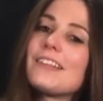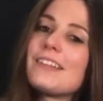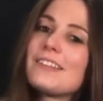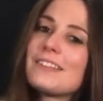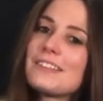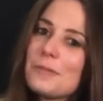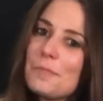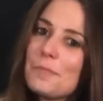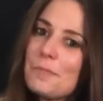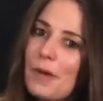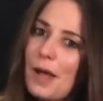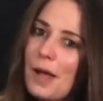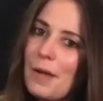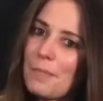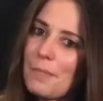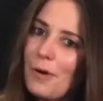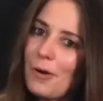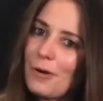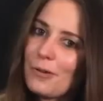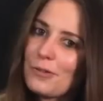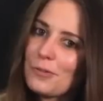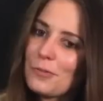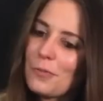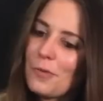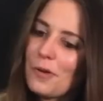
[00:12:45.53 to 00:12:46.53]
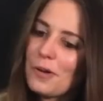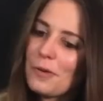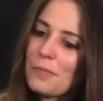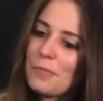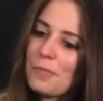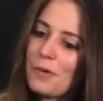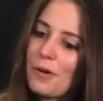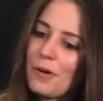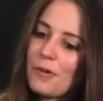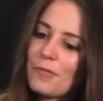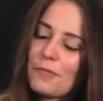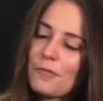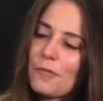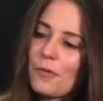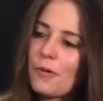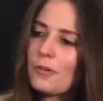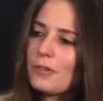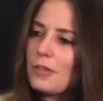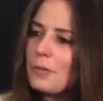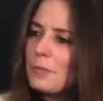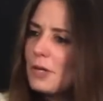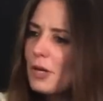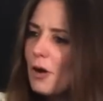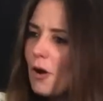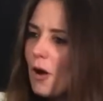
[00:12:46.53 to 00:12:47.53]
Let's combine parts one and part four.
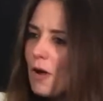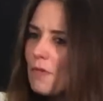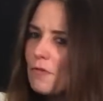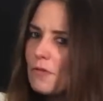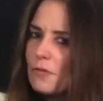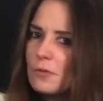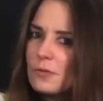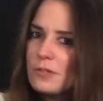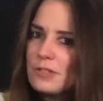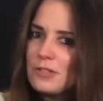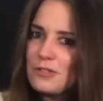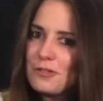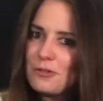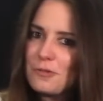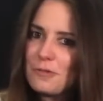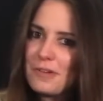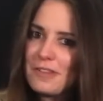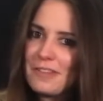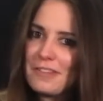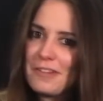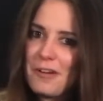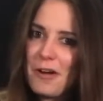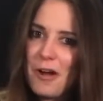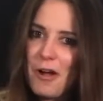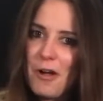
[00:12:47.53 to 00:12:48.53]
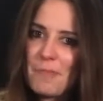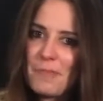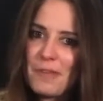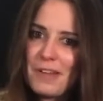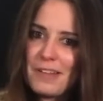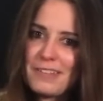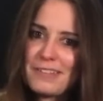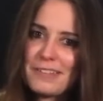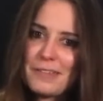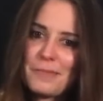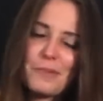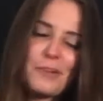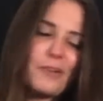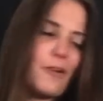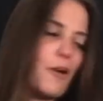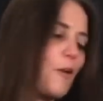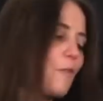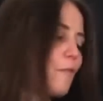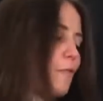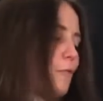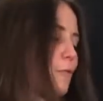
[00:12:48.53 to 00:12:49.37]
Let me know how everyone's doing in the comments. Let me know how